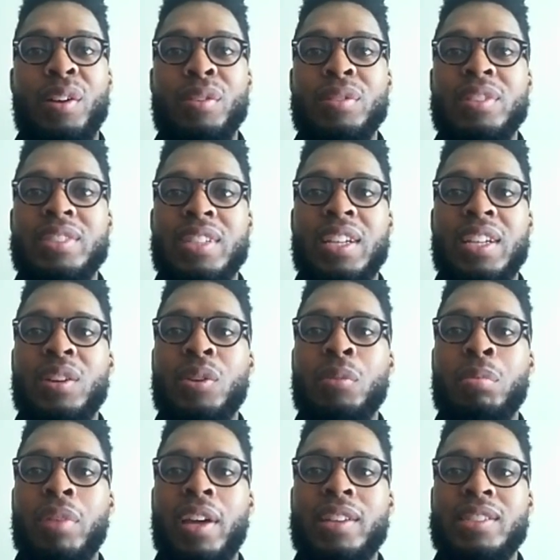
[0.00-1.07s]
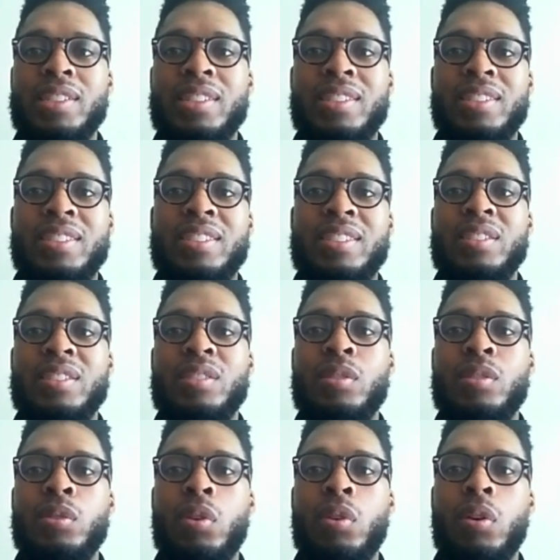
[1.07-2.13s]
seeing new places,
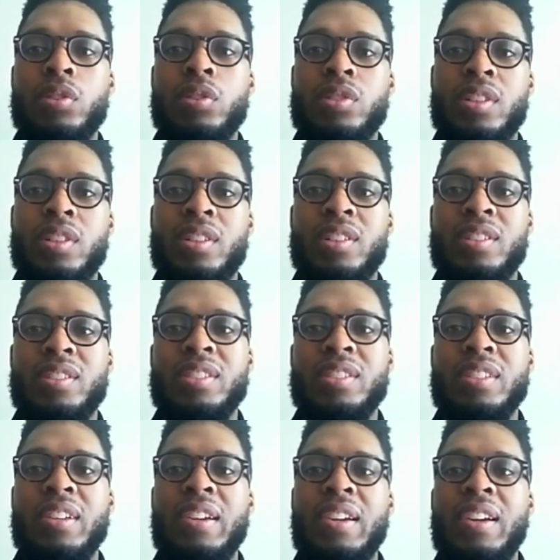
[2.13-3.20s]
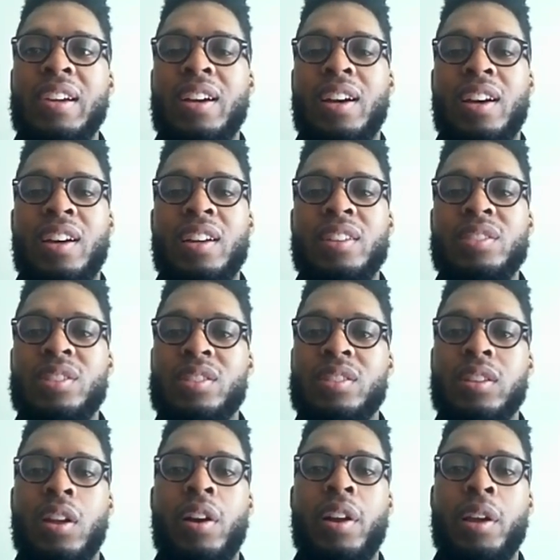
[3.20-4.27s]
new cultures,
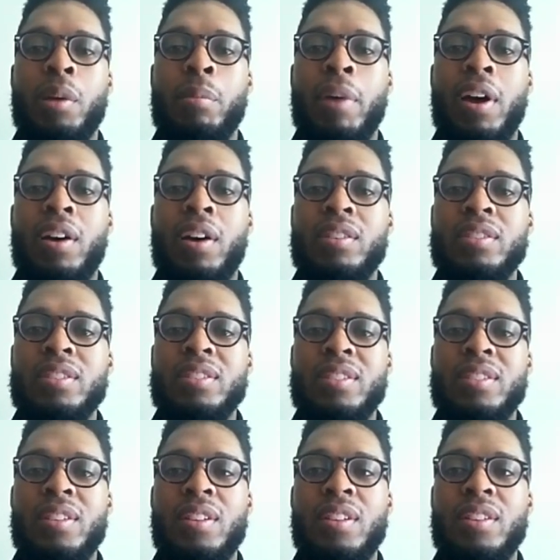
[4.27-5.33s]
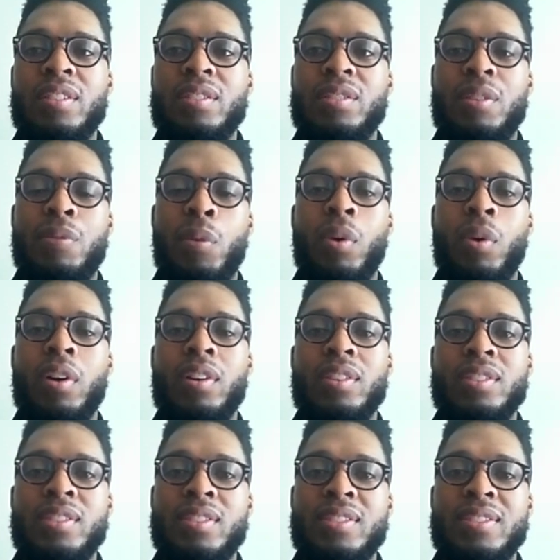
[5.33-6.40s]
learning about different worlds.